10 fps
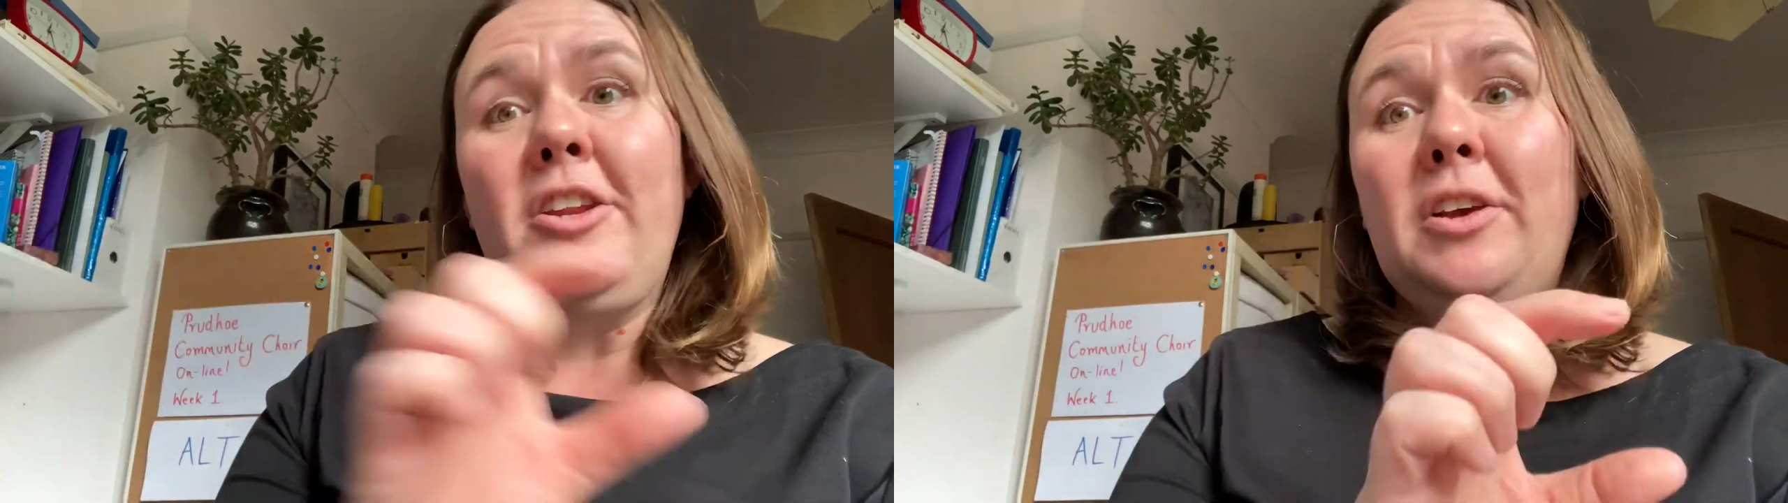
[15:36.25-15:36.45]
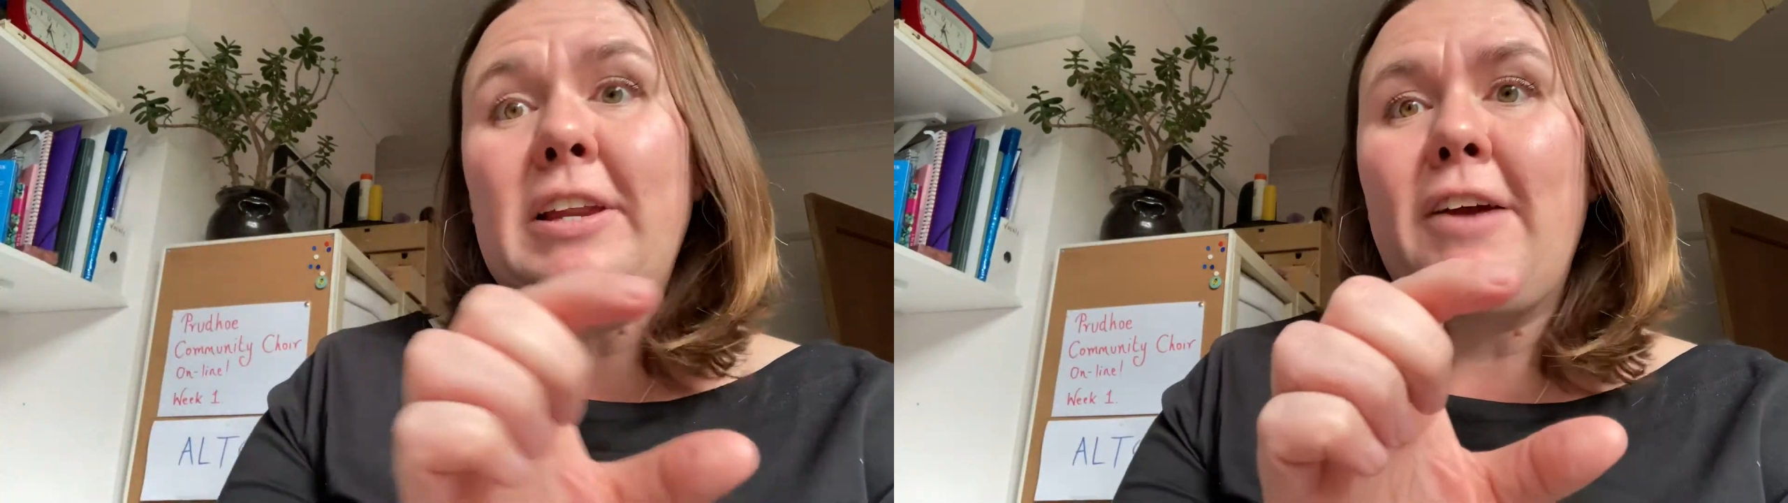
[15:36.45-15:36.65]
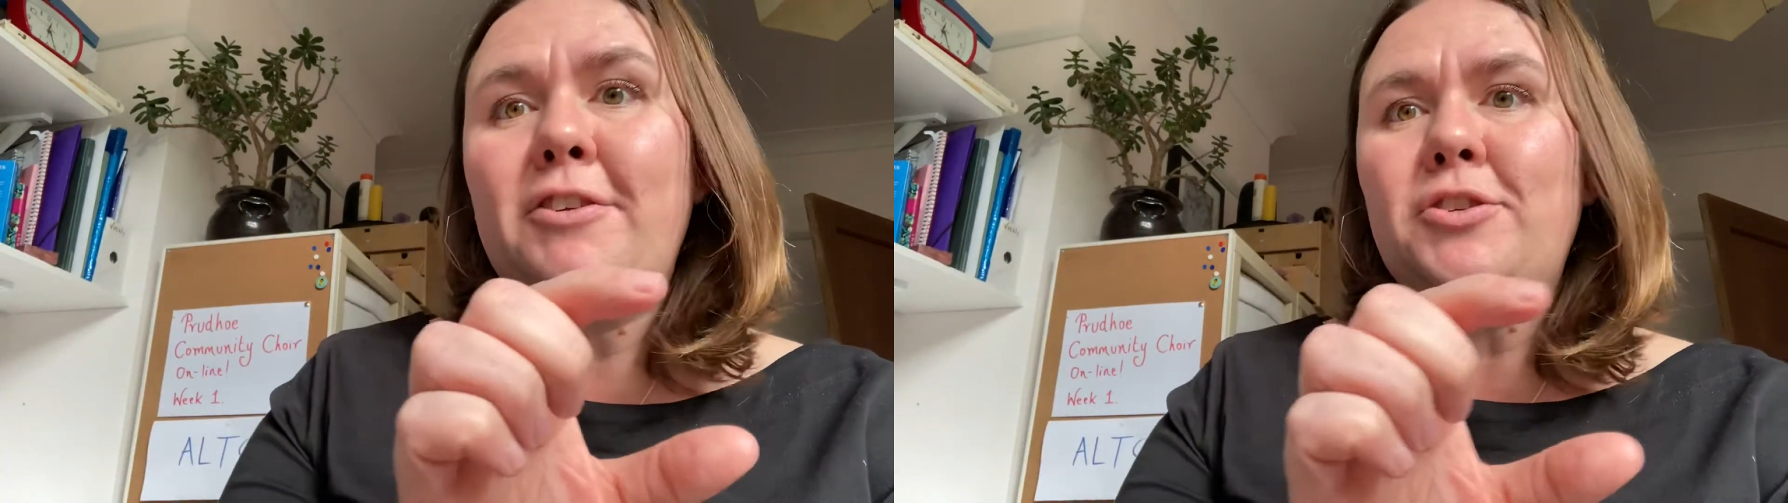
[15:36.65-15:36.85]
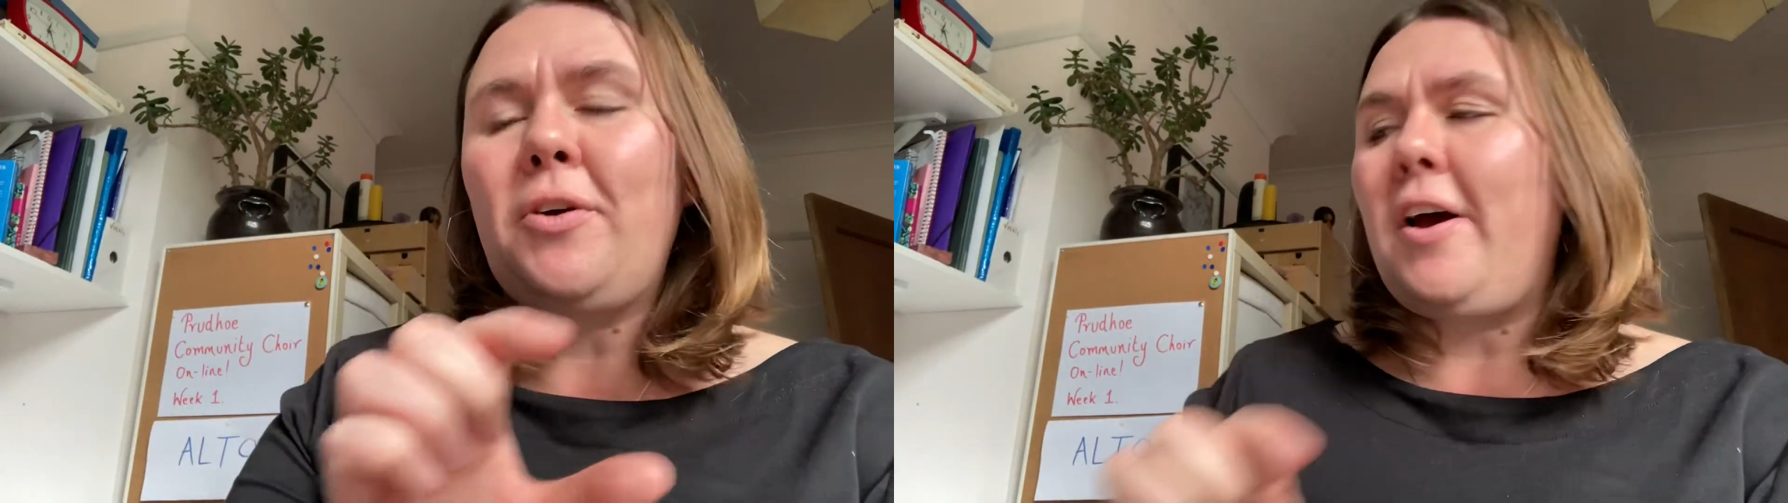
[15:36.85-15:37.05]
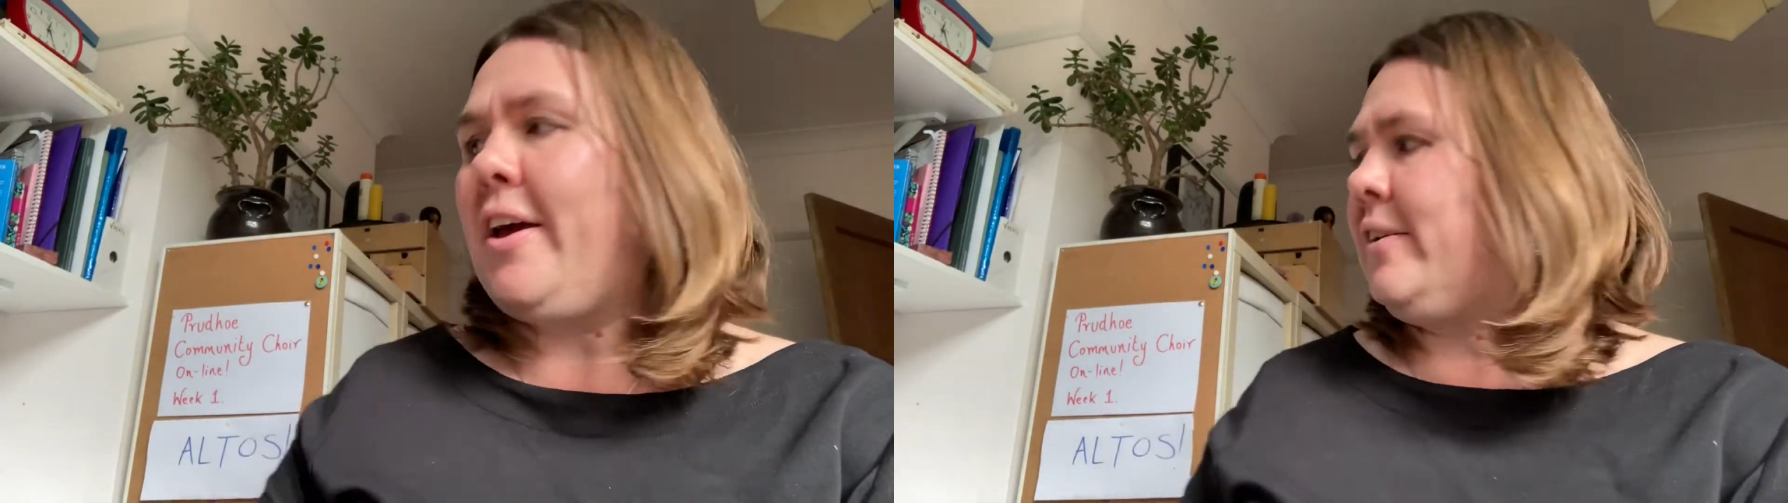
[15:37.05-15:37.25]
can have a
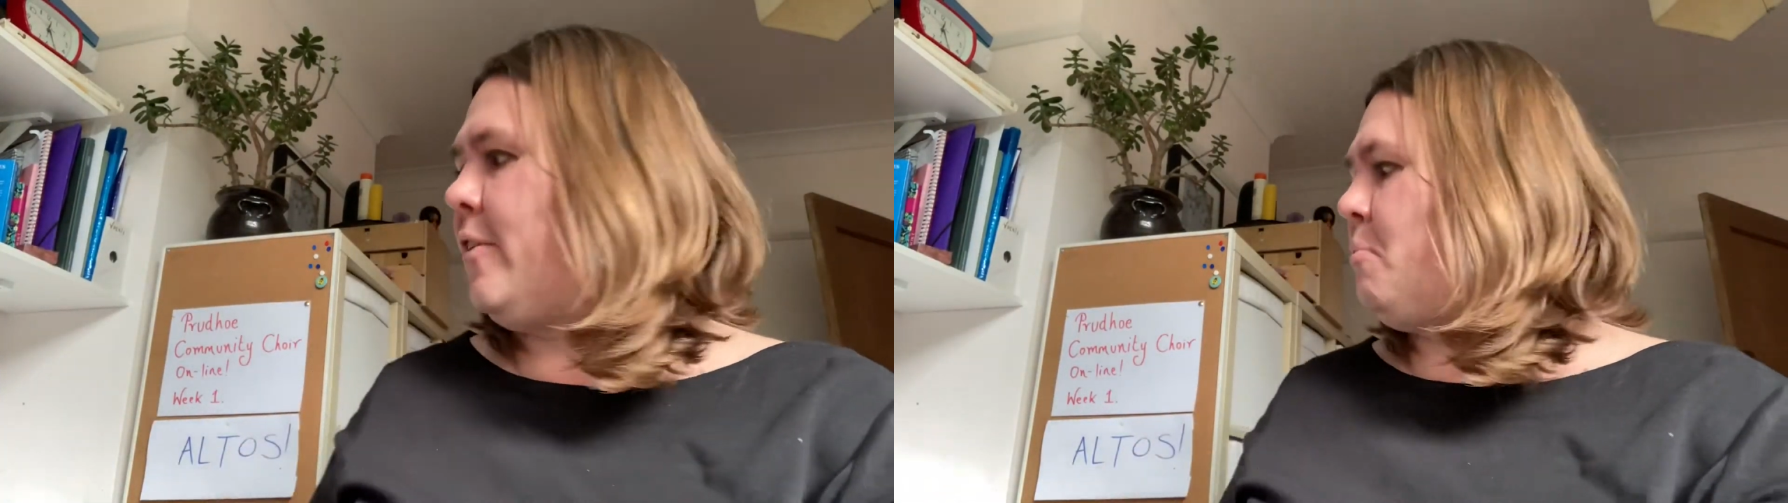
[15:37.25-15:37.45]
try